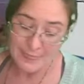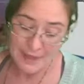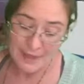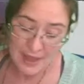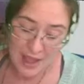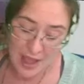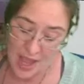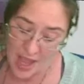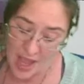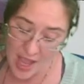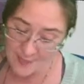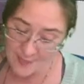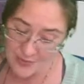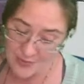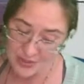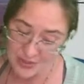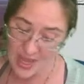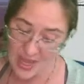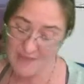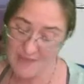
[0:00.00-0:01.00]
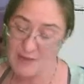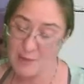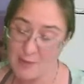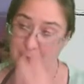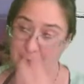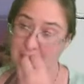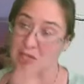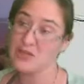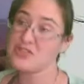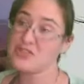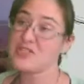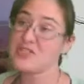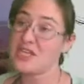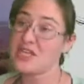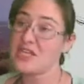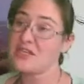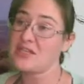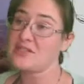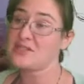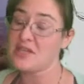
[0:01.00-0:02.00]
Um, so they have a piercing
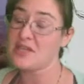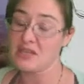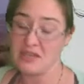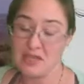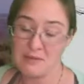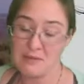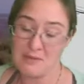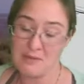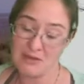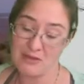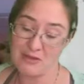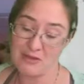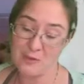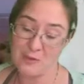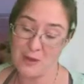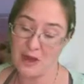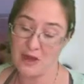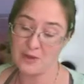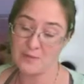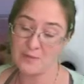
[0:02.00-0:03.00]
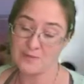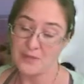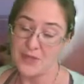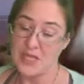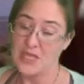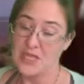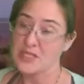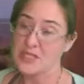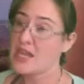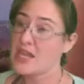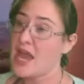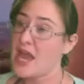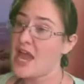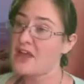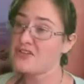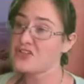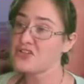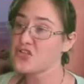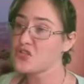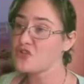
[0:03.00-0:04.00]
and sucking mouth part. Now,
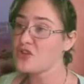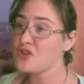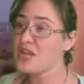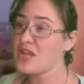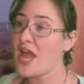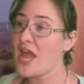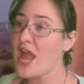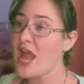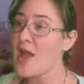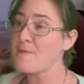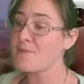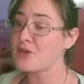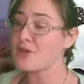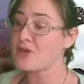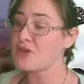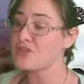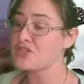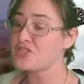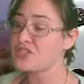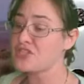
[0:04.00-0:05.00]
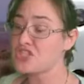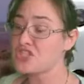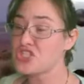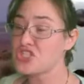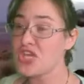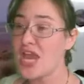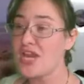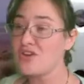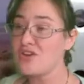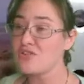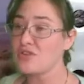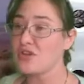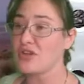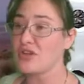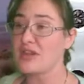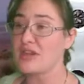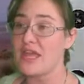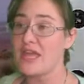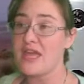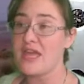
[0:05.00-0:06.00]
tree hoppers
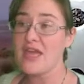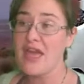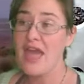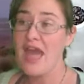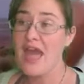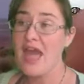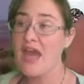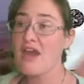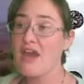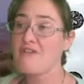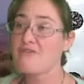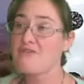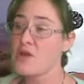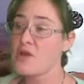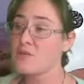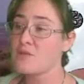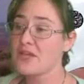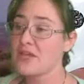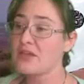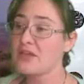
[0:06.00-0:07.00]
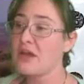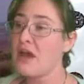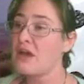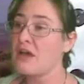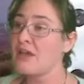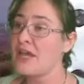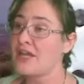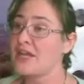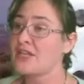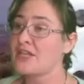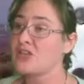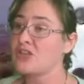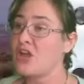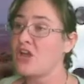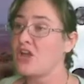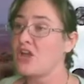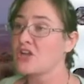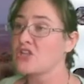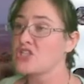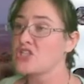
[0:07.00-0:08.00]
generally have what we call an
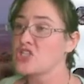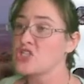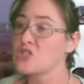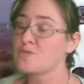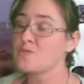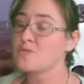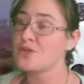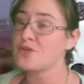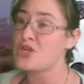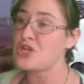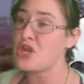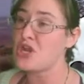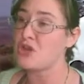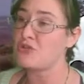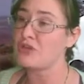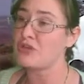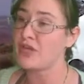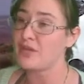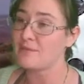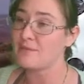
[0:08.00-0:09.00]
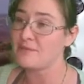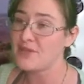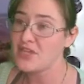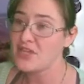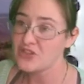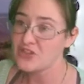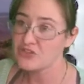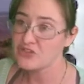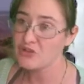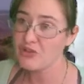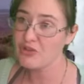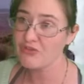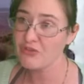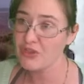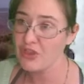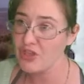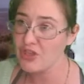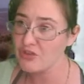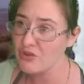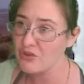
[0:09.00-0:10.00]
enlarged pronotum. So if we
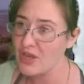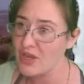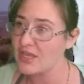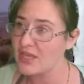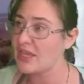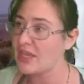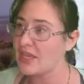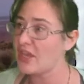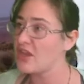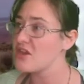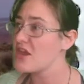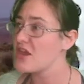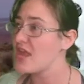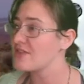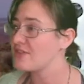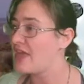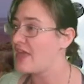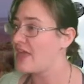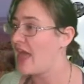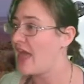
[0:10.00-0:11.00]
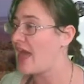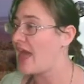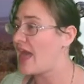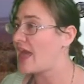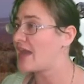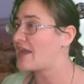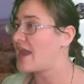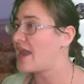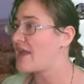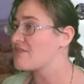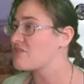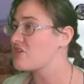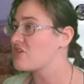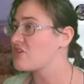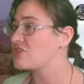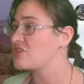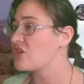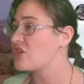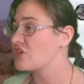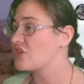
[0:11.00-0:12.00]
look right here at the head and then
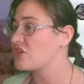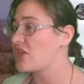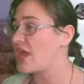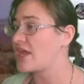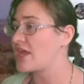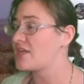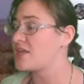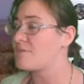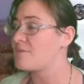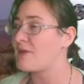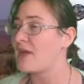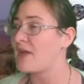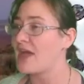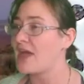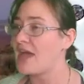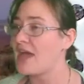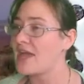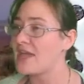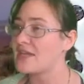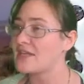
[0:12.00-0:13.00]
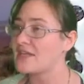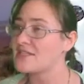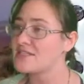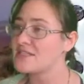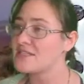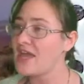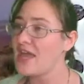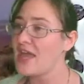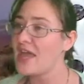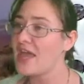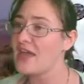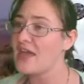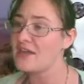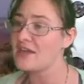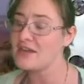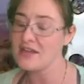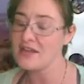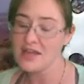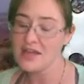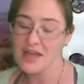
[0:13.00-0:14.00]
look kind of behind the head,
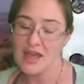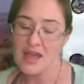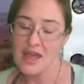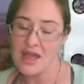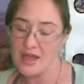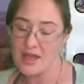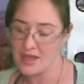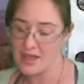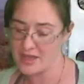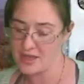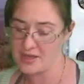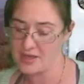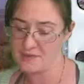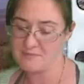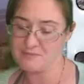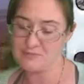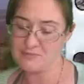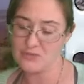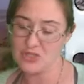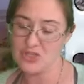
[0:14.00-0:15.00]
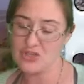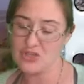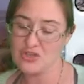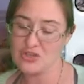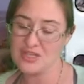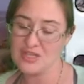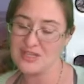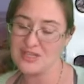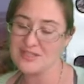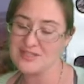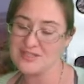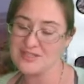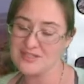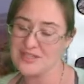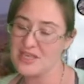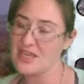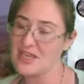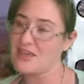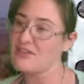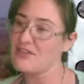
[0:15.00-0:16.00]
um, you can
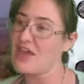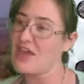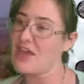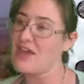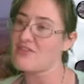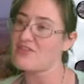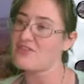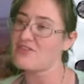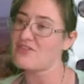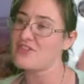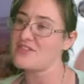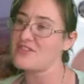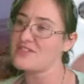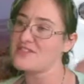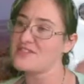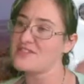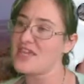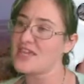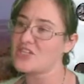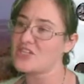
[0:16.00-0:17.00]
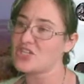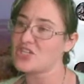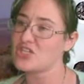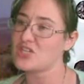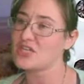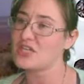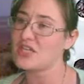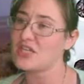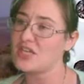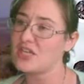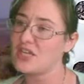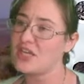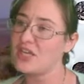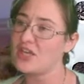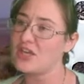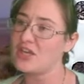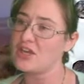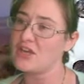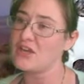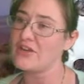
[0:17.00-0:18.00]
see that this section
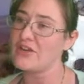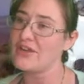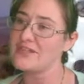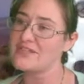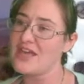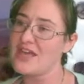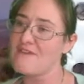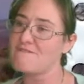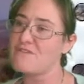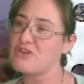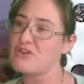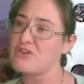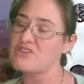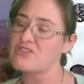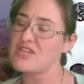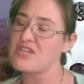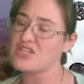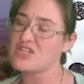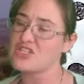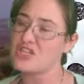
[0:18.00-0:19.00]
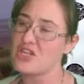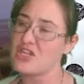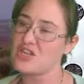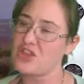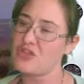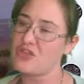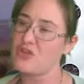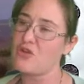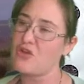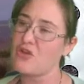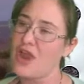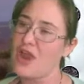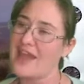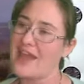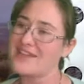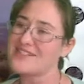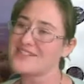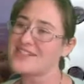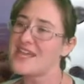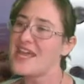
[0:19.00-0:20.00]
here is that first section of the
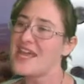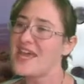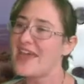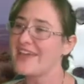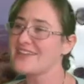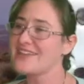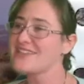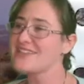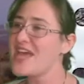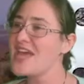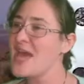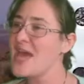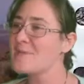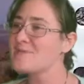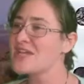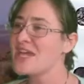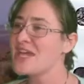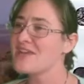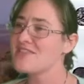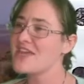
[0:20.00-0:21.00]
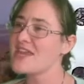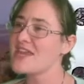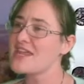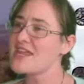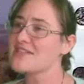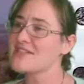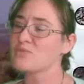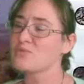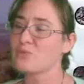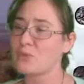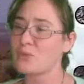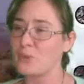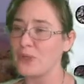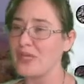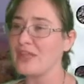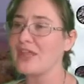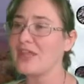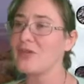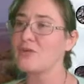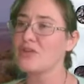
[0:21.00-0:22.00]
thorax, except that it's
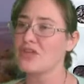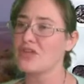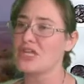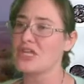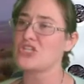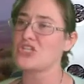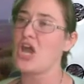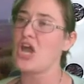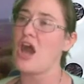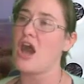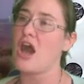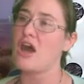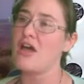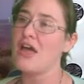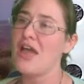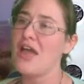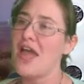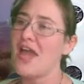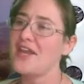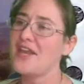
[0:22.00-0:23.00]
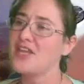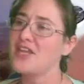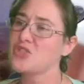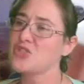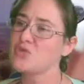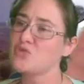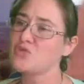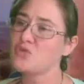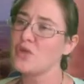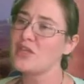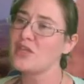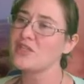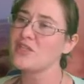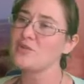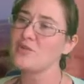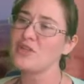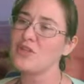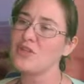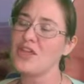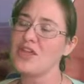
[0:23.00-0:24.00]
really, really tall and it's really,
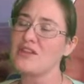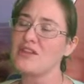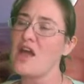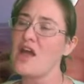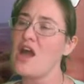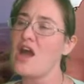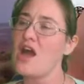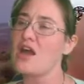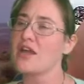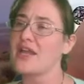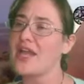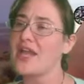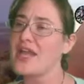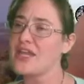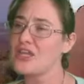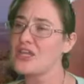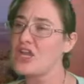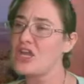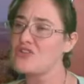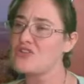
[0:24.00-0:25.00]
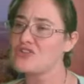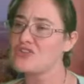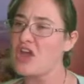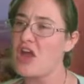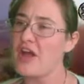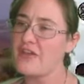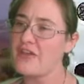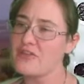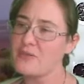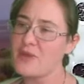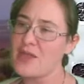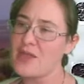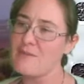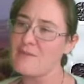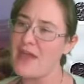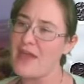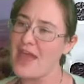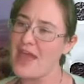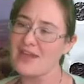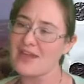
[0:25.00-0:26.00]
really long. It goes all the way
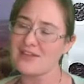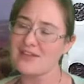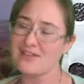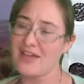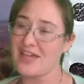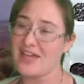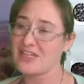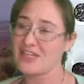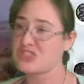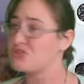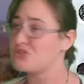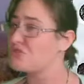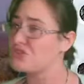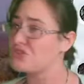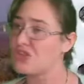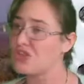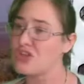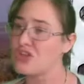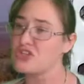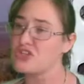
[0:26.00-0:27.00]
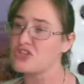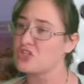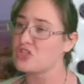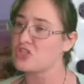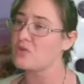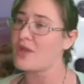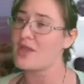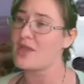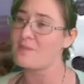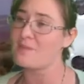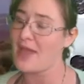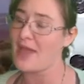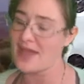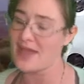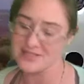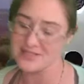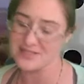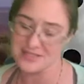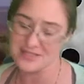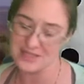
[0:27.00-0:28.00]
back like two thirds of the way past
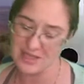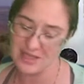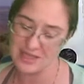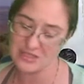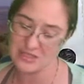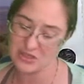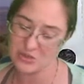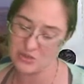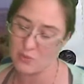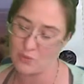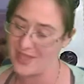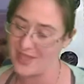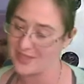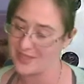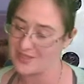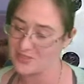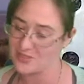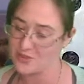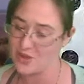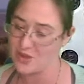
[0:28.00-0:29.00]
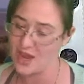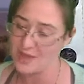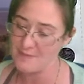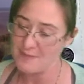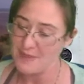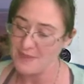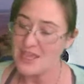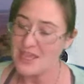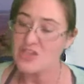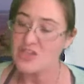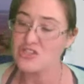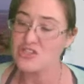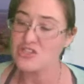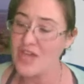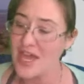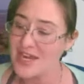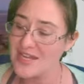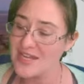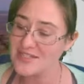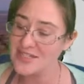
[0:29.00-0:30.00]
the length of the wings, right? So that
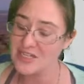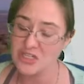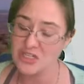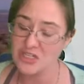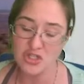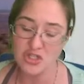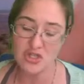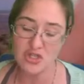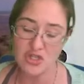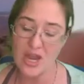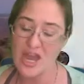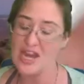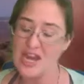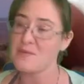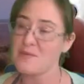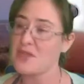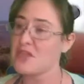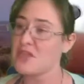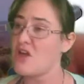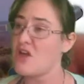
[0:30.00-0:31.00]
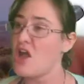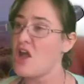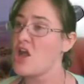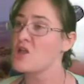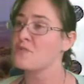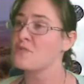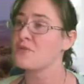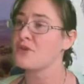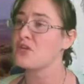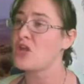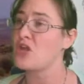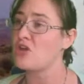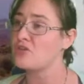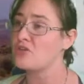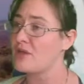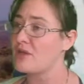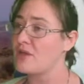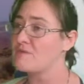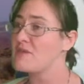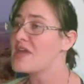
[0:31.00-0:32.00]
is an incredibly long pronotum.
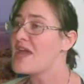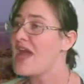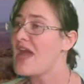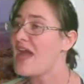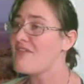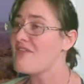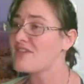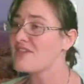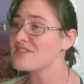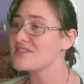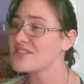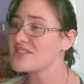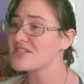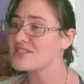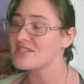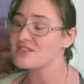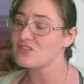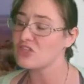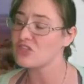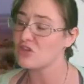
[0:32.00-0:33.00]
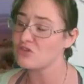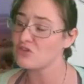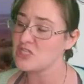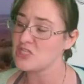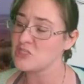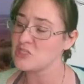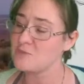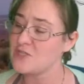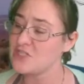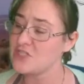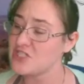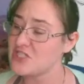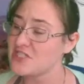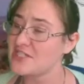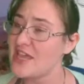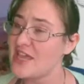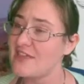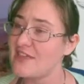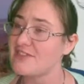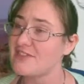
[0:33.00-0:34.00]
And this isn't the only species
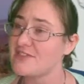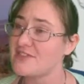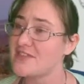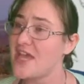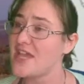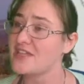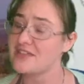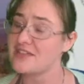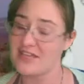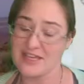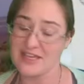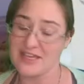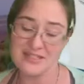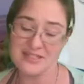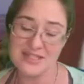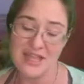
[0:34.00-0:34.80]
that's like this.